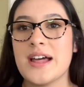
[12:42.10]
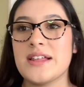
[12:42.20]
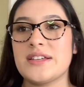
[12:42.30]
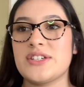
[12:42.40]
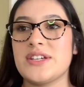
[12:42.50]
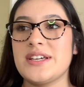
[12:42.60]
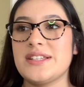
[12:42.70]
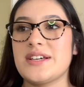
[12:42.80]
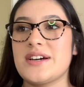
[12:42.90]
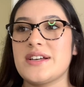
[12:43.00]
she
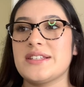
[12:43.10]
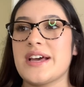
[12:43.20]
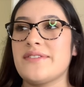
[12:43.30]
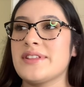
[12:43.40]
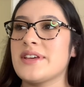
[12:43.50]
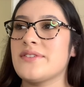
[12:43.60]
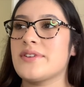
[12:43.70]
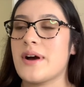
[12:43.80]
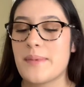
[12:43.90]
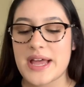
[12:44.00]
does everything
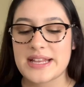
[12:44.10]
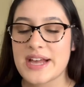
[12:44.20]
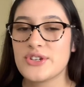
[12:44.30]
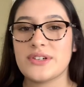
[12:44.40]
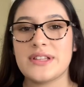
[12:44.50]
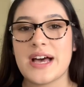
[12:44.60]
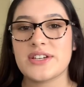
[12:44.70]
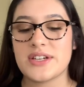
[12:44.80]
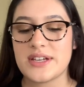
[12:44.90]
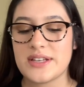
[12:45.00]
from natural
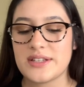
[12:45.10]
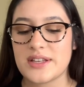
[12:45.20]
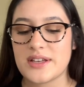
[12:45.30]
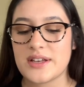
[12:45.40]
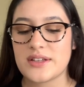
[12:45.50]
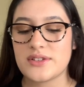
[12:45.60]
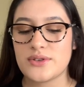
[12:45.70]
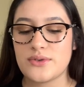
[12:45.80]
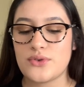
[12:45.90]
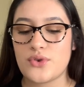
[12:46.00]
lashes
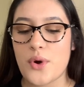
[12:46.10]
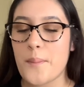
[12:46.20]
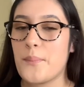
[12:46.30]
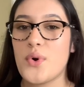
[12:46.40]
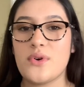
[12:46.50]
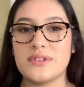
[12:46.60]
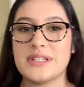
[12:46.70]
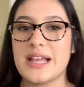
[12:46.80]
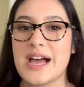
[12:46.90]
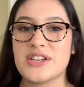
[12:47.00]
to
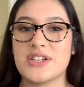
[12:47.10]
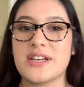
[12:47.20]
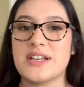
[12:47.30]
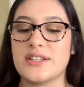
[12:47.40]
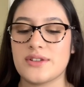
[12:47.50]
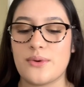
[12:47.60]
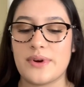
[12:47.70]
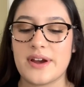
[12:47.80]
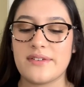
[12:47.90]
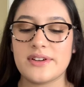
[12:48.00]
bold lashes. So
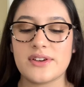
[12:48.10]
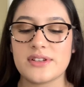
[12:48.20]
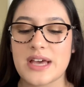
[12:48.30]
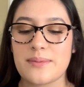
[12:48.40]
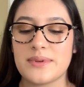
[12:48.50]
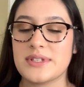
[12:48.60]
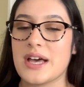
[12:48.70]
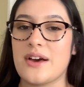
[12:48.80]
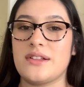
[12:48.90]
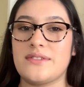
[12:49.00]
whatever your type of
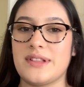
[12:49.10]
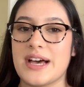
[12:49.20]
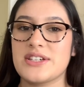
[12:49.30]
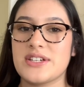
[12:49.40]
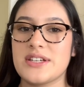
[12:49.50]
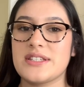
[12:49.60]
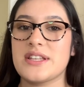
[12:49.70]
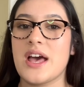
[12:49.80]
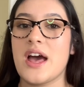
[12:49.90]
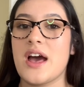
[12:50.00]
style of lashes,
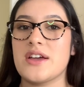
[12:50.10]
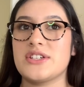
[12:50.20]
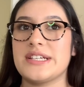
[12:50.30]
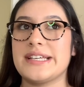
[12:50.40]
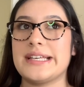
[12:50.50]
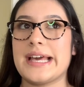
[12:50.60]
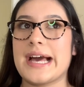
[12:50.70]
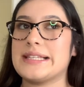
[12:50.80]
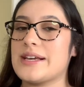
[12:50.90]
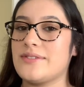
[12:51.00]
she
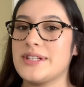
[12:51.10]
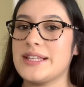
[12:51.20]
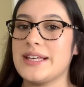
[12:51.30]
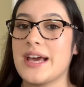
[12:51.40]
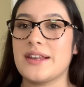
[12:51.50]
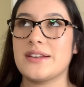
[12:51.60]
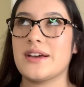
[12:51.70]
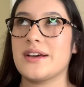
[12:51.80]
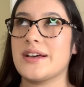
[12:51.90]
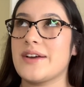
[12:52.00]
has everything and
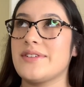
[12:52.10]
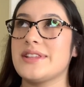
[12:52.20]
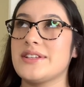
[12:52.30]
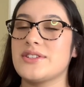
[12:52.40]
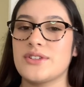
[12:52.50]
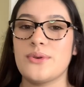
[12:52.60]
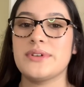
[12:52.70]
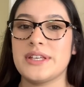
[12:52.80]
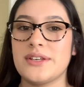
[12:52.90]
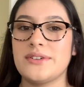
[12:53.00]
everything's so
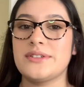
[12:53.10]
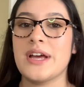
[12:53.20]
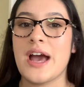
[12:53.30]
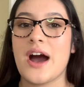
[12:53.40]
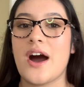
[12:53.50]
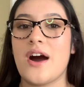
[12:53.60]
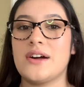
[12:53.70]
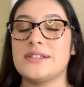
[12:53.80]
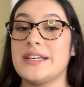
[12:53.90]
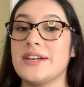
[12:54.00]
cute.
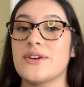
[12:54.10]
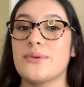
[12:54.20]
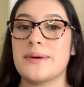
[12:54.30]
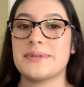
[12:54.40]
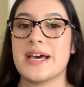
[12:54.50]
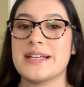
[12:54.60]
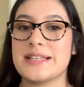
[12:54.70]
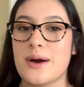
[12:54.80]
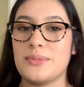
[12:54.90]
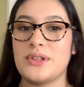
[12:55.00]
I'll link her website
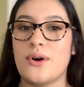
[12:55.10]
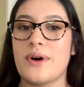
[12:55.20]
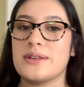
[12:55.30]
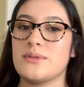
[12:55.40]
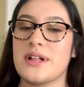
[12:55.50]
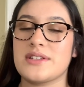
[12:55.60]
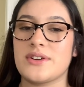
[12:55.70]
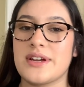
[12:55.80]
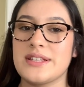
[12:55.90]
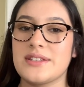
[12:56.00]
down below as well as
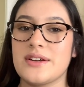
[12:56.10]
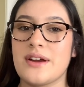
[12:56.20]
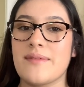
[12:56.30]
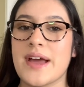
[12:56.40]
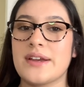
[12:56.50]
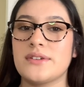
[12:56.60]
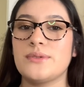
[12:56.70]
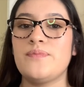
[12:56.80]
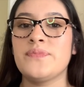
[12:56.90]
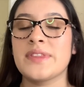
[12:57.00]
her Instagram
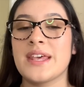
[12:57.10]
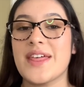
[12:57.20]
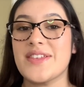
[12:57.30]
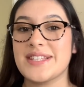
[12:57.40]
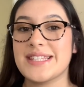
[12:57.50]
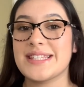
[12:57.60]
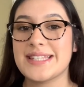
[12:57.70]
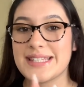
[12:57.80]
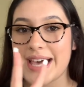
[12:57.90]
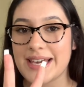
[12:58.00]
handle. The
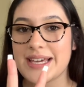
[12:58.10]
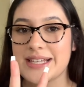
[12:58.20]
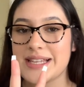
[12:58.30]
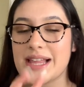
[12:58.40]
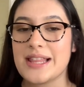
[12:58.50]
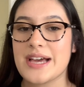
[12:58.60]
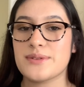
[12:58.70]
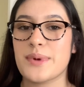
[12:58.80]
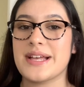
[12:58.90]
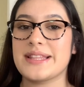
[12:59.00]
second
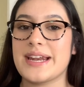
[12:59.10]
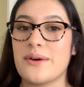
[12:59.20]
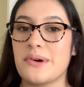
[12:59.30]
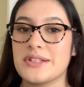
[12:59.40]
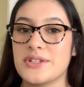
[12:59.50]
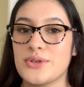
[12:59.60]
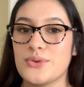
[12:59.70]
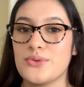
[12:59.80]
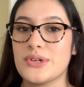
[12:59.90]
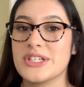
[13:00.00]
lash brand that I want
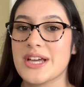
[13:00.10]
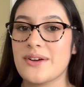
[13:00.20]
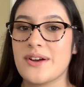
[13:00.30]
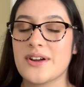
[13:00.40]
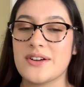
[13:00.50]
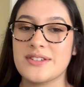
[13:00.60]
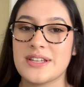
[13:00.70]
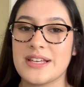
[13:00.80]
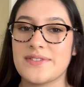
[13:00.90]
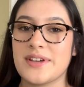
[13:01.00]
to shout out on
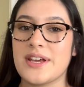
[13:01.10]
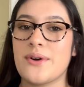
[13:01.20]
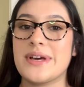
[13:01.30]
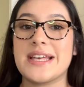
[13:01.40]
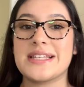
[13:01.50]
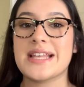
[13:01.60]
today's video is